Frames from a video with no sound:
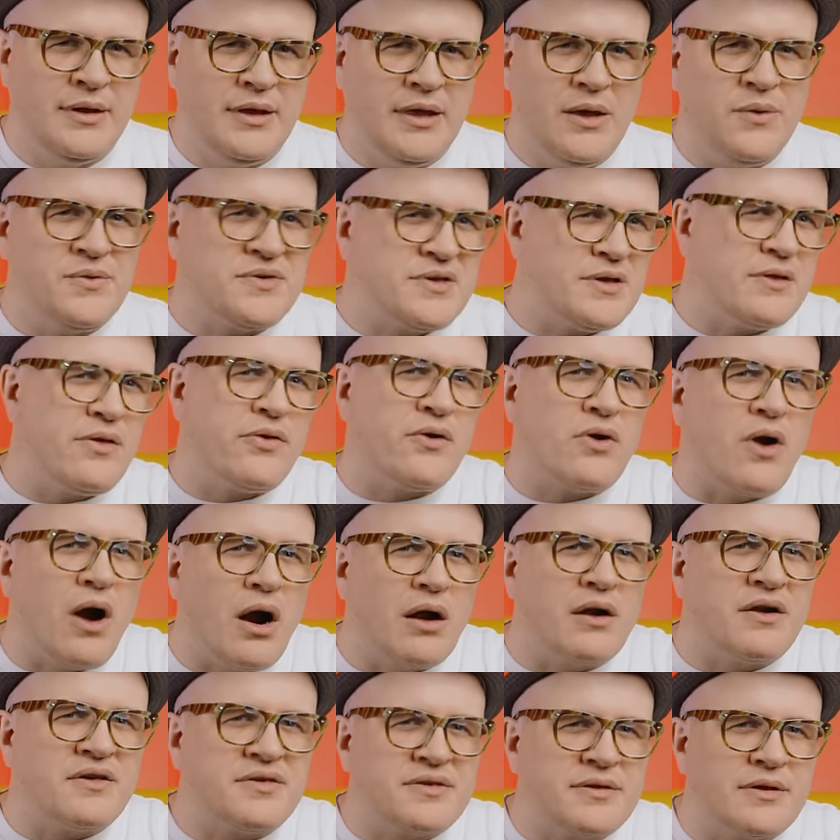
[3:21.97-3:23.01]
He was another
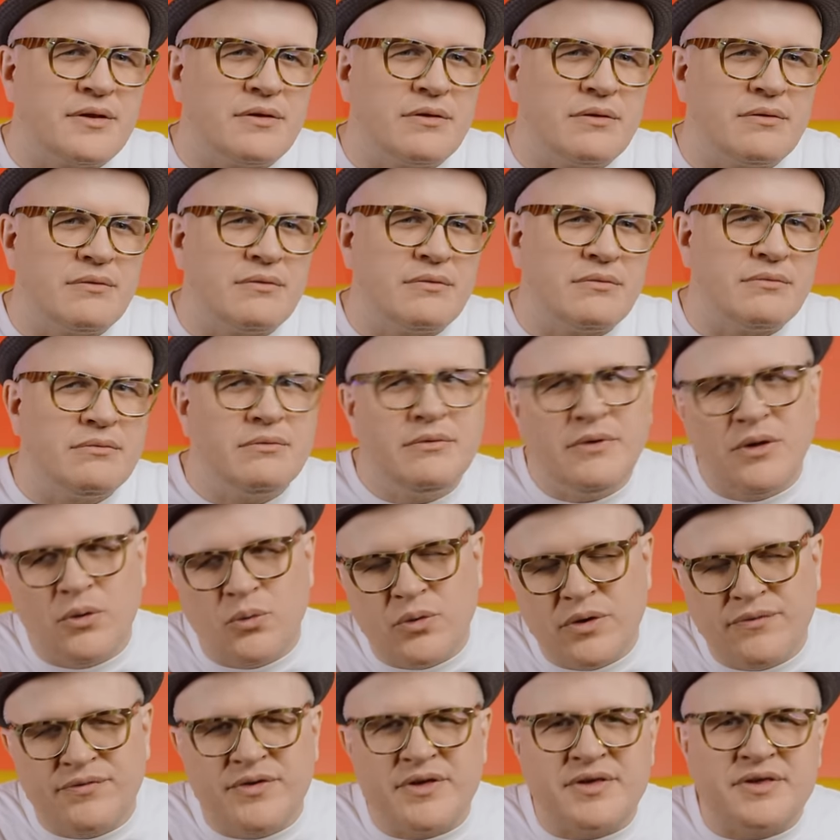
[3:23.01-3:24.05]
artist that you know,
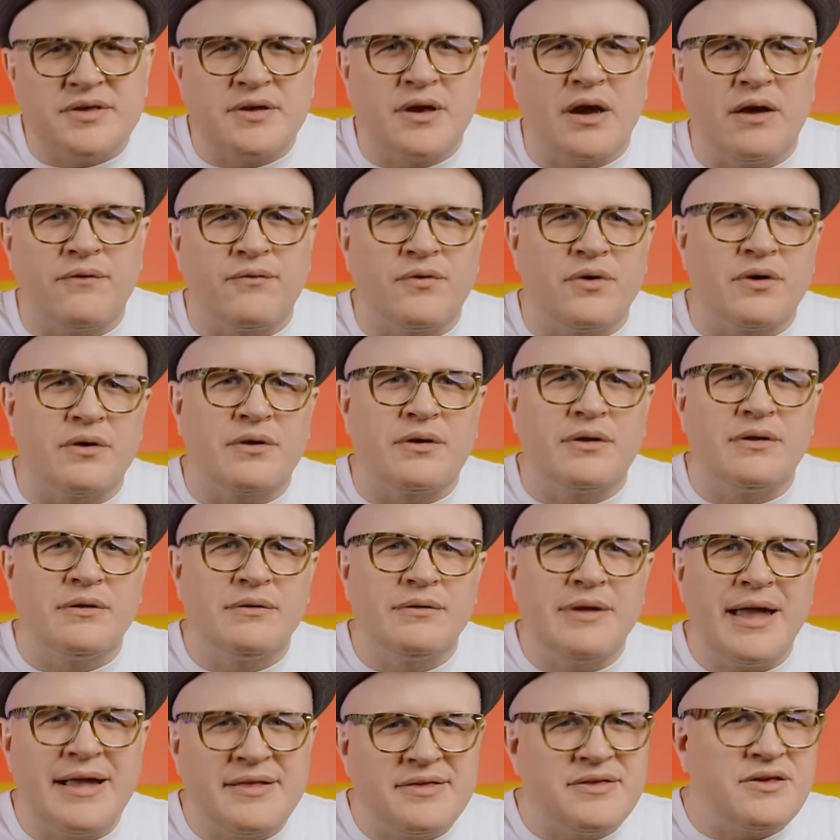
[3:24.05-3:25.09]
we've discovered
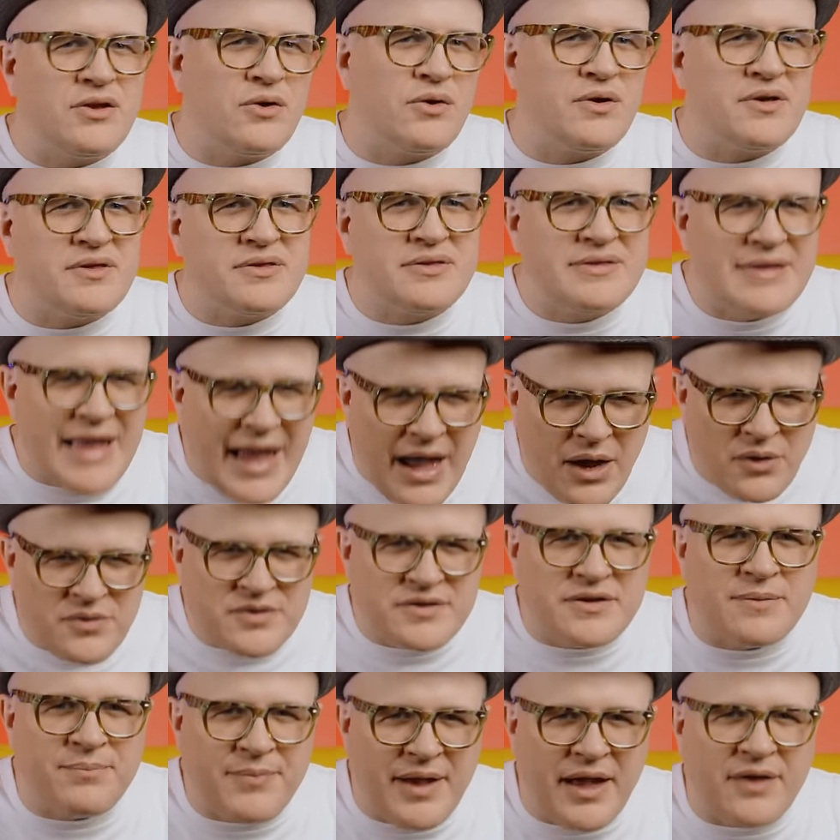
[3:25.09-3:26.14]
had serious
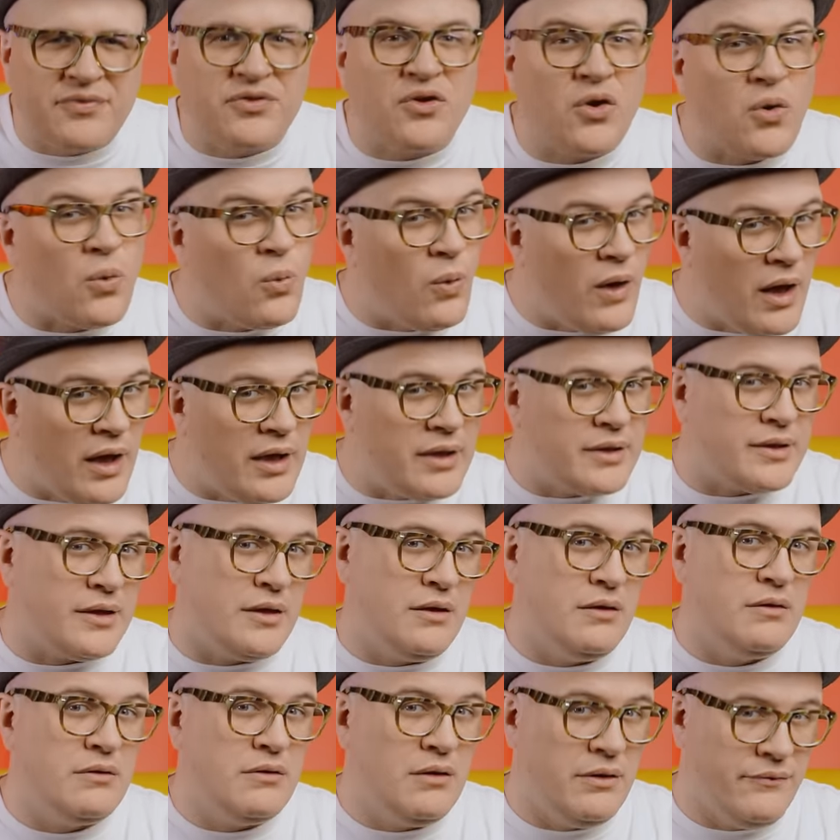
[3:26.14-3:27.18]
doubts about the
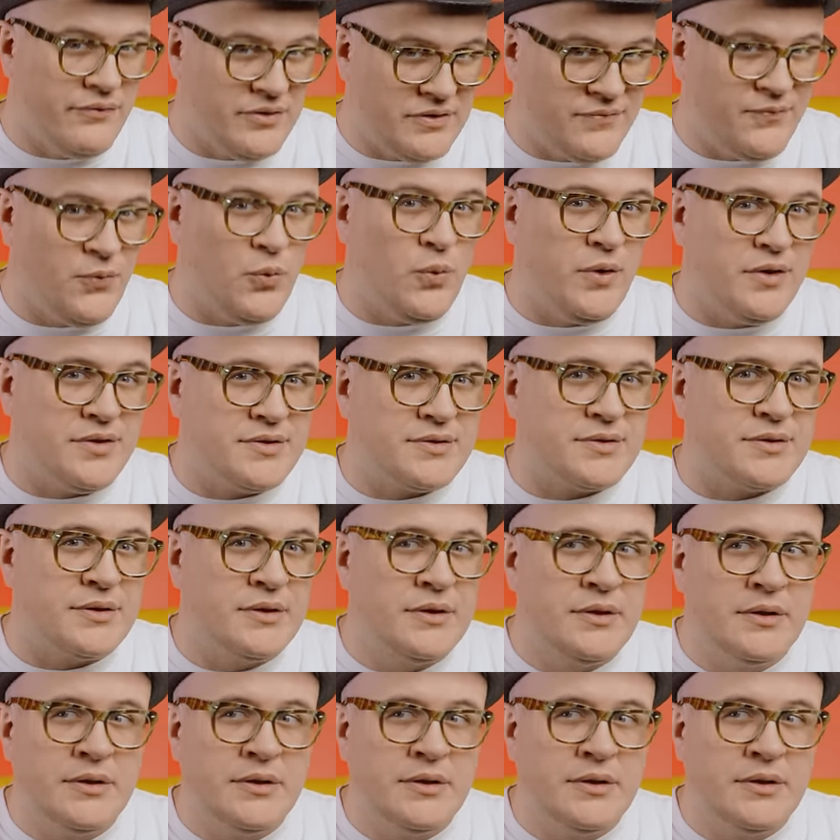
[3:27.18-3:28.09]
quality of his voice.